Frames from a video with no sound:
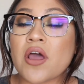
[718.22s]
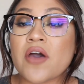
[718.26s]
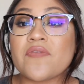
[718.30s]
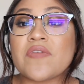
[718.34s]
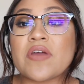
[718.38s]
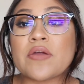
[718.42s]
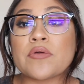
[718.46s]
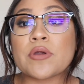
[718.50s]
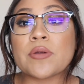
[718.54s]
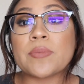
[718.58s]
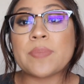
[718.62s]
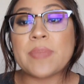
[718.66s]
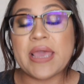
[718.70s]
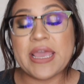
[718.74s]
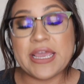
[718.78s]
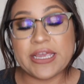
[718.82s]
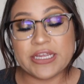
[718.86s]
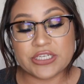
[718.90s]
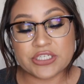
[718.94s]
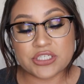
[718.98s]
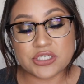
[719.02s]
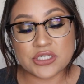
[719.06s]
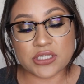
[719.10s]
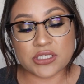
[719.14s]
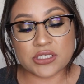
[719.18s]
not very
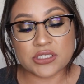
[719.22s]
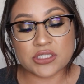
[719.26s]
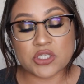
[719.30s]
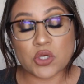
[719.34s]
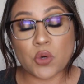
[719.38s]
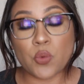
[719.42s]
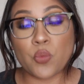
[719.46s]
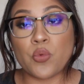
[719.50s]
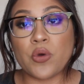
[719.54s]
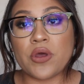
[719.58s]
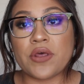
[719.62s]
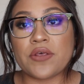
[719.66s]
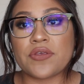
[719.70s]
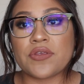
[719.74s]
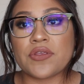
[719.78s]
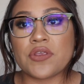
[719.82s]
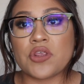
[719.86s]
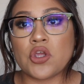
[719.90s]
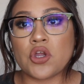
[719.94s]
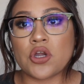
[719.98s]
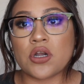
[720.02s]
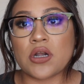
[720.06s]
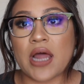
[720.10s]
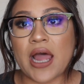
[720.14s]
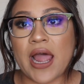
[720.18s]
patient
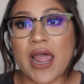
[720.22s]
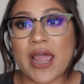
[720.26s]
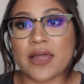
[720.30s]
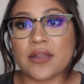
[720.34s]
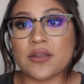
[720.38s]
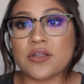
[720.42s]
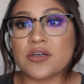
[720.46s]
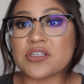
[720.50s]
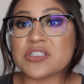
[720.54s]
with your eye